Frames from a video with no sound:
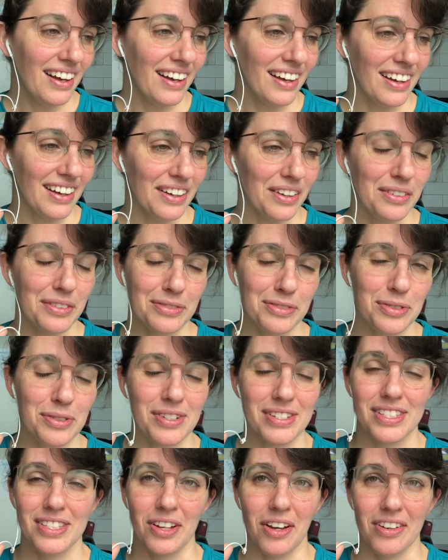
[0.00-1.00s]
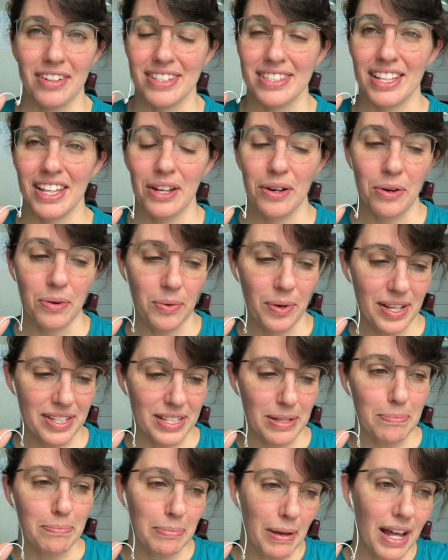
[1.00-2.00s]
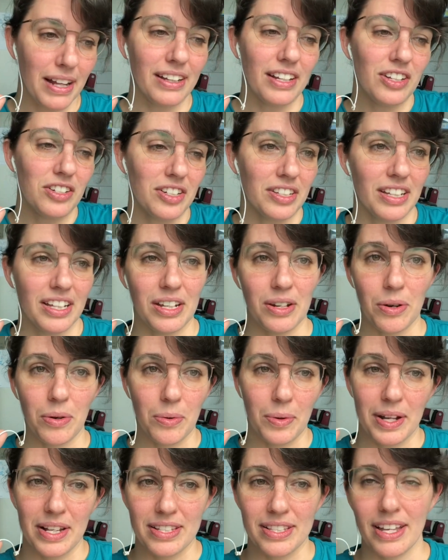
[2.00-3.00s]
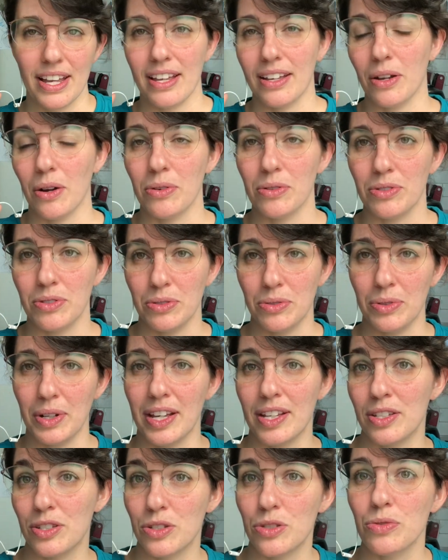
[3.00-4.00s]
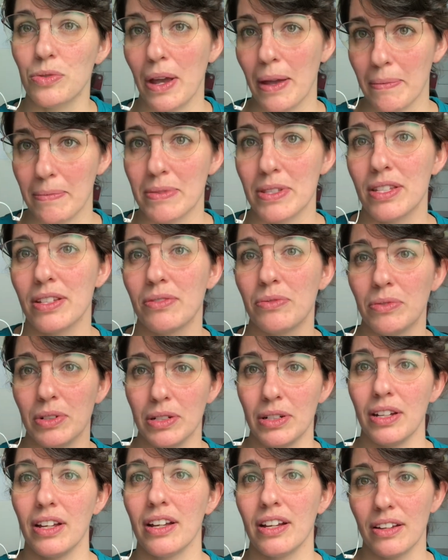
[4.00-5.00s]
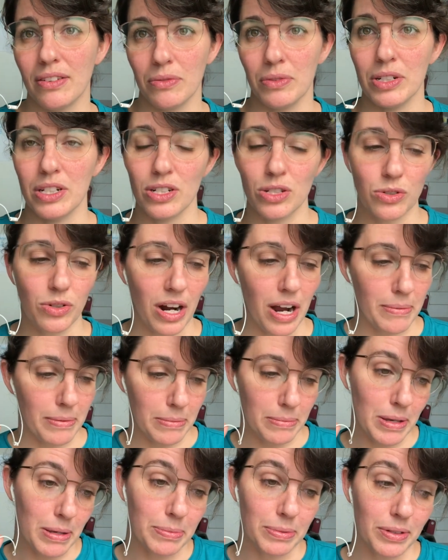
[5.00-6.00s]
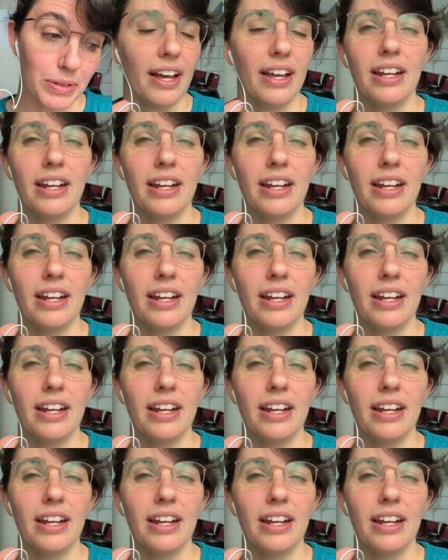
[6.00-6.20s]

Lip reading: And of course, songs, they always embellish, and they always, like, go to extremes when describing people.